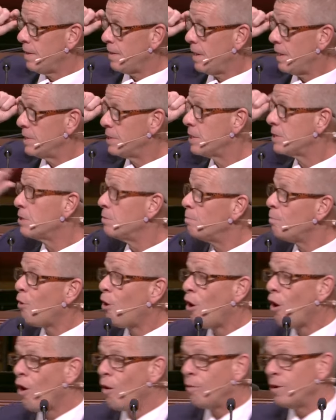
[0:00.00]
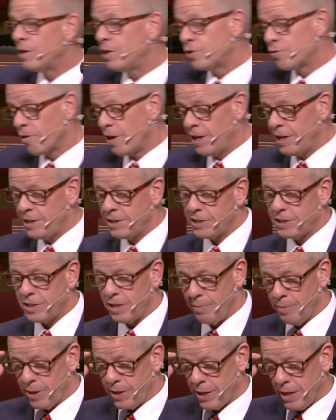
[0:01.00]
Uh, doesn't Paul, when he's writing to
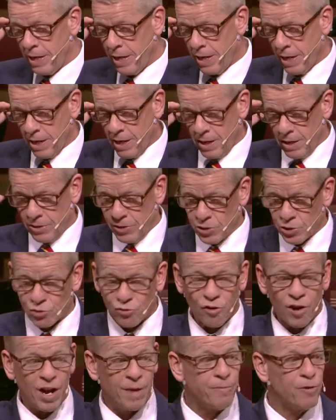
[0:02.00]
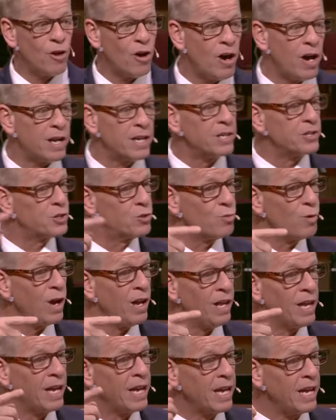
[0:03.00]
Timothy, describe God as
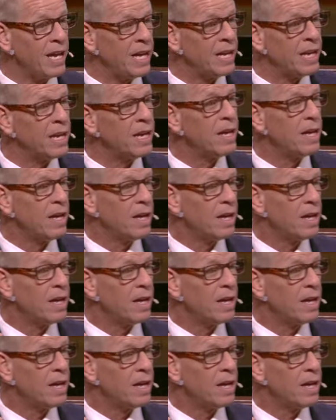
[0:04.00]
dwelling in